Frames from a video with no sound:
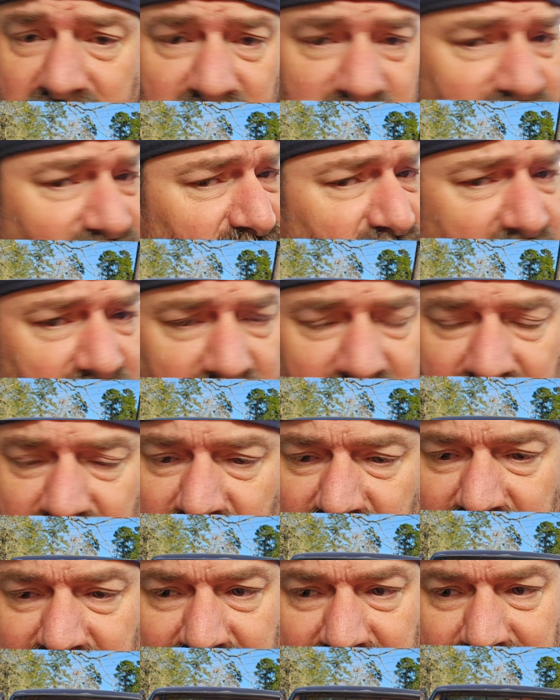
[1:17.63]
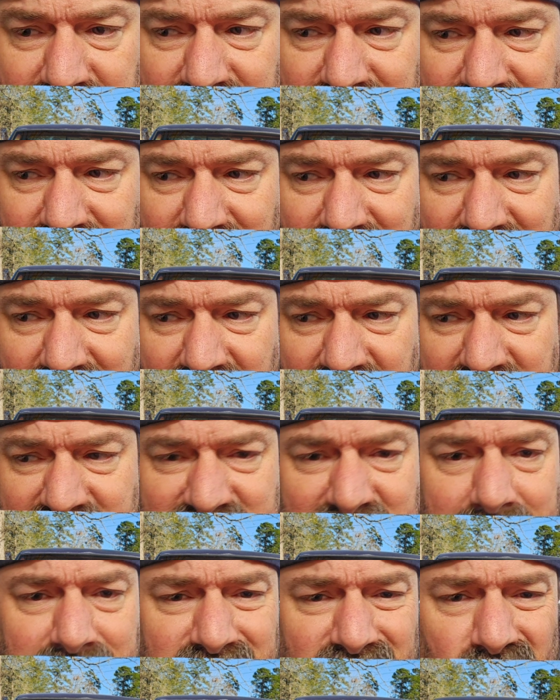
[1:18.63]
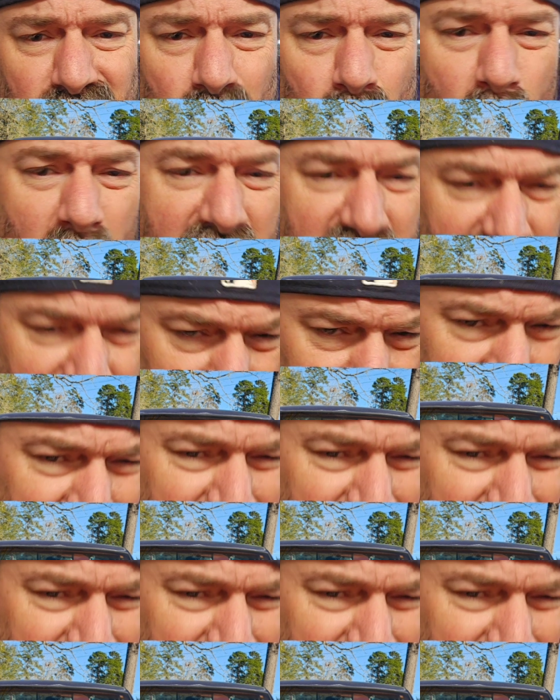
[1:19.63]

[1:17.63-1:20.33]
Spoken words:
It's very clean, except the weather